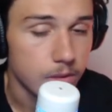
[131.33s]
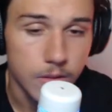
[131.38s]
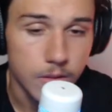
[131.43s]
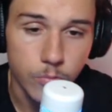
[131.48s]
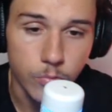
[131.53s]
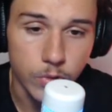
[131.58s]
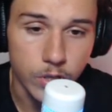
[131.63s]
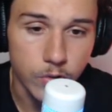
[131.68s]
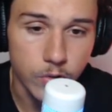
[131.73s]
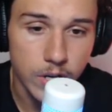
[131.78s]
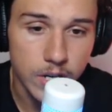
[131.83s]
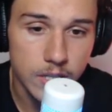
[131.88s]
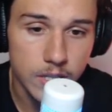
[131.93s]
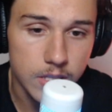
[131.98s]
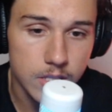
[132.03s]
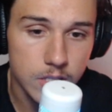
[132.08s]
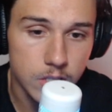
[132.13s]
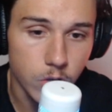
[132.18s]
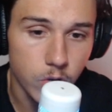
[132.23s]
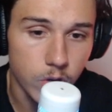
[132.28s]
We created
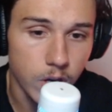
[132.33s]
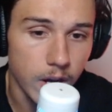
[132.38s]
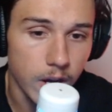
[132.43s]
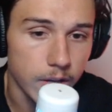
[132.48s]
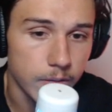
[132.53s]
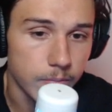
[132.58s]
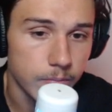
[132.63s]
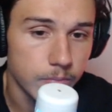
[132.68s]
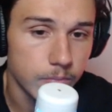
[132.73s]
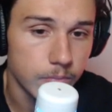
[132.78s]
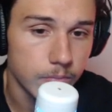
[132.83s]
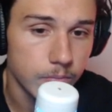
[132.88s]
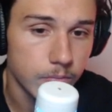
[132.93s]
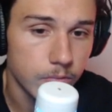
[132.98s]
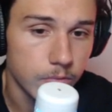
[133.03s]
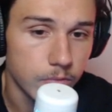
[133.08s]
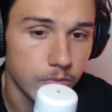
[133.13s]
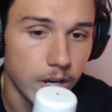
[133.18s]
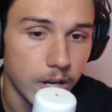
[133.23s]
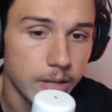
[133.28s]
this lower high,
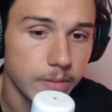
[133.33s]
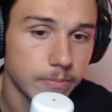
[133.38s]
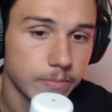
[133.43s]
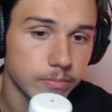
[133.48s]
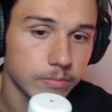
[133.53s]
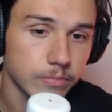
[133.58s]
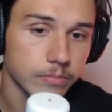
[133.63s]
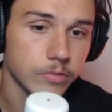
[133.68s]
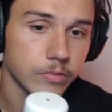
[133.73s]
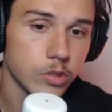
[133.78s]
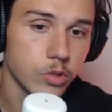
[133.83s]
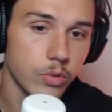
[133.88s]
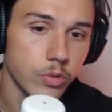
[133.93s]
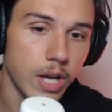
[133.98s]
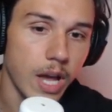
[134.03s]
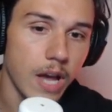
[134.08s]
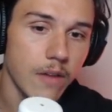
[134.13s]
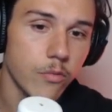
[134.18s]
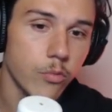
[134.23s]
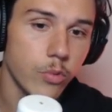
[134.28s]
right? So we
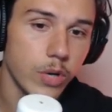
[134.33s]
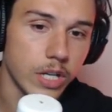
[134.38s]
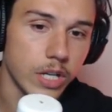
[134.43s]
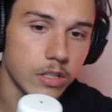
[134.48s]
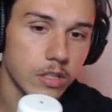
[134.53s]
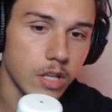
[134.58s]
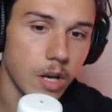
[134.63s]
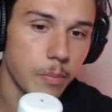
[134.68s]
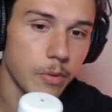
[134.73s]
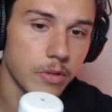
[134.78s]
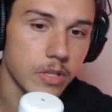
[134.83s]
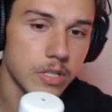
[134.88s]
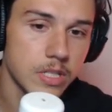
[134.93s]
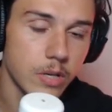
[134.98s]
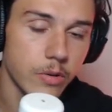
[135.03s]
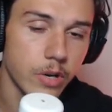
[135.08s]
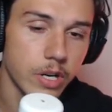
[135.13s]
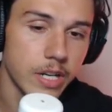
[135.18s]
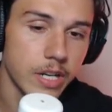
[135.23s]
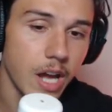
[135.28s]
have wicked up on this
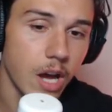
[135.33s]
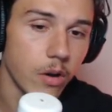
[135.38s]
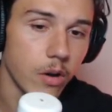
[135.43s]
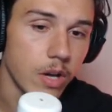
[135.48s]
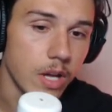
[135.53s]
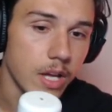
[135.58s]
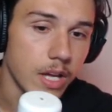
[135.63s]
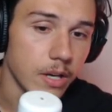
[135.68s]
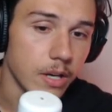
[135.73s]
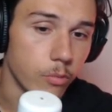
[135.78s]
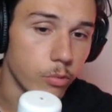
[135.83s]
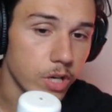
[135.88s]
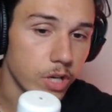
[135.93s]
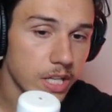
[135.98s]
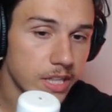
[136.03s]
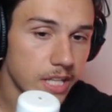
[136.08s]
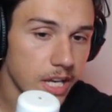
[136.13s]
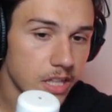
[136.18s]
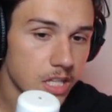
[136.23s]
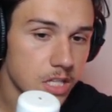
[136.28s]
area. Now, would I
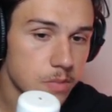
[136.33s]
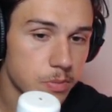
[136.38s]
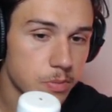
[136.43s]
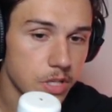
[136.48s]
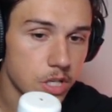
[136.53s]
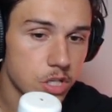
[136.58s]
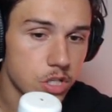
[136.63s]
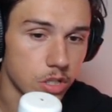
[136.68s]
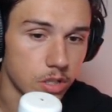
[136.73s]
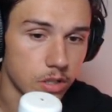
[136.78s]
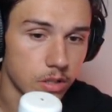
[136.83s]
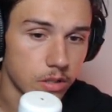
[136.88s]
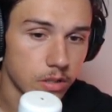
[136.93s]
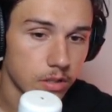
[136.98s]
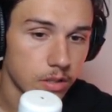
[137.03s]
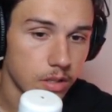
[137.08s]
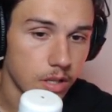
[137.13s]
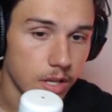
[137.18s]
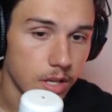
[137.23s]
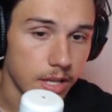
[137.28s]
take this position
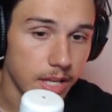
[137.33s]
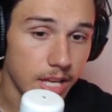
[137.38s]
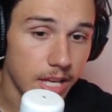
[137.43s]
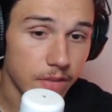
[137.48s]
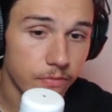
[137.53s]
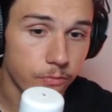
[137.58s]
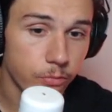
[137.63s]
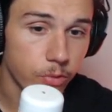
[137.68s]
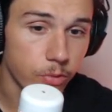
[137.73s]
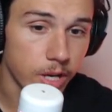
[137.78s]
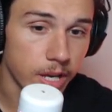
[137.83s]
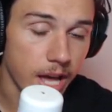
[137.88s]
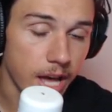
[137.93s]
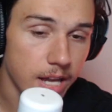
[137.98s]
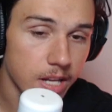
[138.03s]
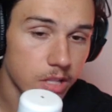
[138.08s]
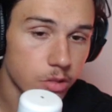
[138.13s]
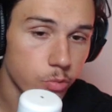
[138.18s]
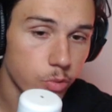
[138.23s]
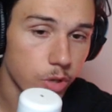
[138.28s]
if we
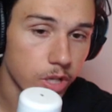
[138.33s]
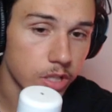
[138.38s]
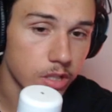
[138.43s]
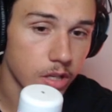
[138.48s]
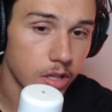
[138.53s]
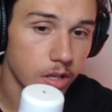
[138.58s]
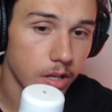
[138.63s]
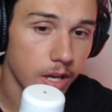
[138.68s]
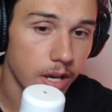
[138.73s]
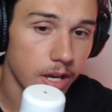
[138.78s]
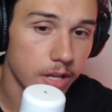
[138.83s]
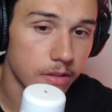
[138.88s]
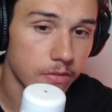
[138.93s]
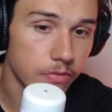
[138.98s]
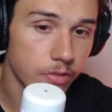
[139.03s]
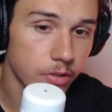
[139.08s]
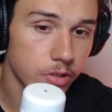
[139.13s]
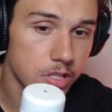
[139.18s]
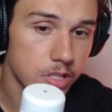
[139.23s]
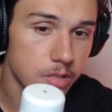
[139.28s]
hadn't wicked and
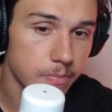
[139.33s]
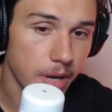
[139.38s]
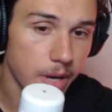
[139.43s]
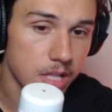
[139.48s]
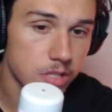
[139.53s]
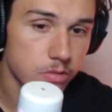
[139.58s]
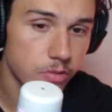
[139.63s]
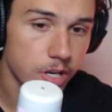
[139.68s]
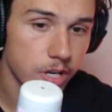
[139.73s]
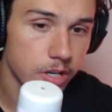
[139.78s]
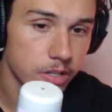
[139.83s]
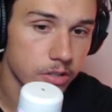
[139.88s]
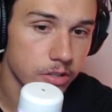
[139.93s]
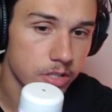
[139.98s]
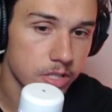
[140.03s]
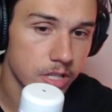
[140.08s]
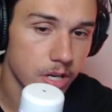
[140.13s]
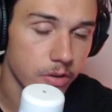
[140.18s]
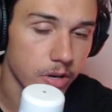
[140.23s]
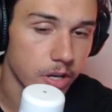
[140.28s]
filled this imbalance right here into this
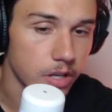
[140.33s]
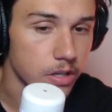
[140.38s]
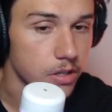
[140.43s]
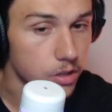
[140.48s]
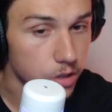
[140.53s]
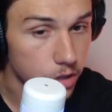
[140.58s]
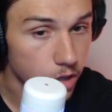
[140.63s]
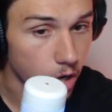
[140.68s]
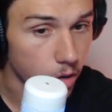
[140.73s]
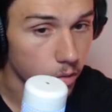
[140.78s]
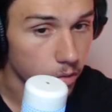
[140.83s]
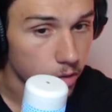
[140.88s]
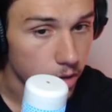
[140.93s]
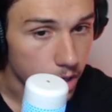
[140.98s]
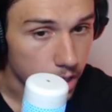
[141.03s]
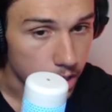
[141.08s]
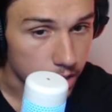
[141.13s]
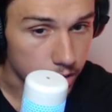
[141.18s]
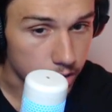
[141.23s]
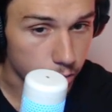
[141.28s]
area? No.
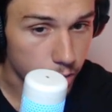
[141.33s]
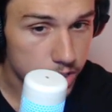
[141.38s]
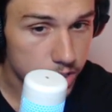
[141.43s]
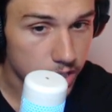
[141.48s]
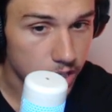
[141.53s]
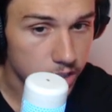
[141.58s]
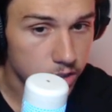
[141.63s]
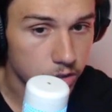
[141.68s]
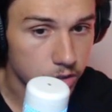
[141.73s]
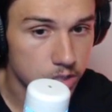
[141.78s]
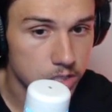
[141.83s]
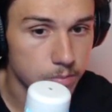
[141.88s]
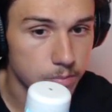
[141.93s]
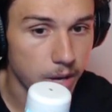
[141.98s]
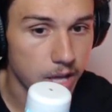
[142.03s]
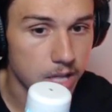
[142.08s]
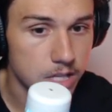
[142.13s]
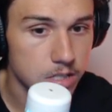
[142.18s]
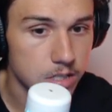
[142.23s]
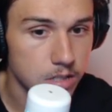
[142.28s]
The reason I took this
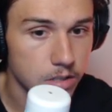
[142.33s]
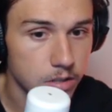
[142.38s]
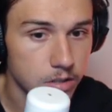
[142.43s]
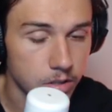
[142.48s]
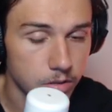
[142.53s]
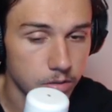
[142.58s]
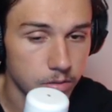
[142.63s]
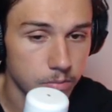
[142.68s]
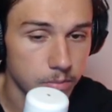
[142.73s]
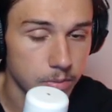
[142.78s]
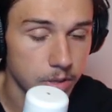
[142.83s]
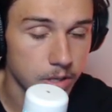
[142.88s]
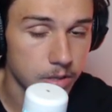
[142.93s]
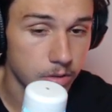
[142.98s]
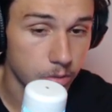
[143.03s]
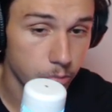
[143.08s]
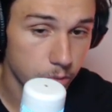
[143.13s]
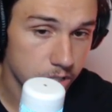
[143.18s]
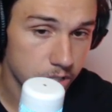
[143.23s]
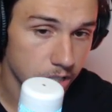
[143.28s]
imbalance, the
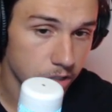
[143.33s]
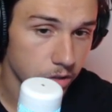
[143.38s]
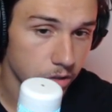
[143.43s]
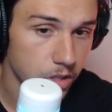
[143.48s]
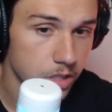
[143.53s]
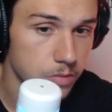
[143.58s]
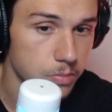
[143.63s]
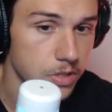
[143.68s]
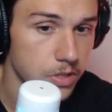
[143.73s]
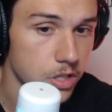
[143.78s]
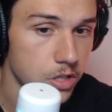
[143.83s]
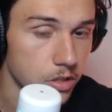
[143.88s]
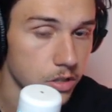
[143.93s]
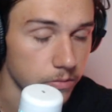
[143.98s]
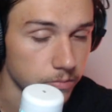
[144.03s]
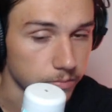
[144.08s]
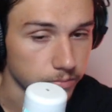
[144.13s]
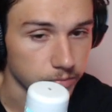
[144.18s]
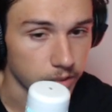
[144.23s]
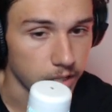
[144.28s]
reason I took this position
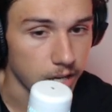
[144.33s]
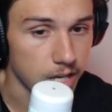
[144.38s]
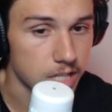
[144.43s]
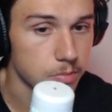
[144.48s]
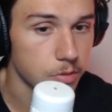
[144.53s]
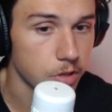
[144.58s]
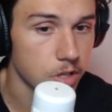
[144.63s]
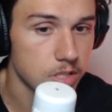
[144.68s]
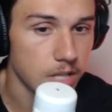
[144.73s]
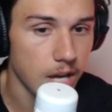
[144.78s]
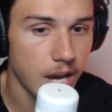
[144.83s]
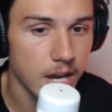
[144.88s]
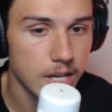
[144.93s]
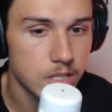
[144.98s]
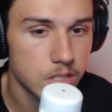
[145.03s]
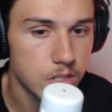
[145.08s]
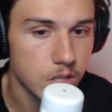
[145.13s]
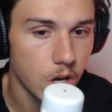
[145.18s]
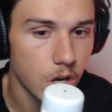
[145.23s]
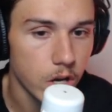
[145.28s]
is because I
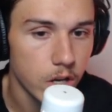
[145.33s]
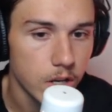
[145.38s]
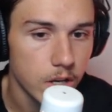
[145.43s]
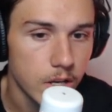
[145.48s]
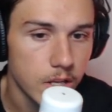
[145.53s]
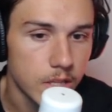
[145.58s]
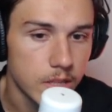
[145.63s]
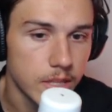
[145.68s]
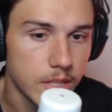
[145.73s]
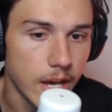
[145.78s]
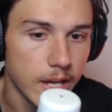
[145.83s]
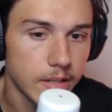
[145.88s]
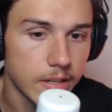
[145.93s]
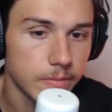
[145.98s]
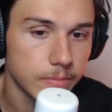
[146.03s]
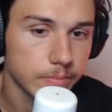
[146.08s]
saw that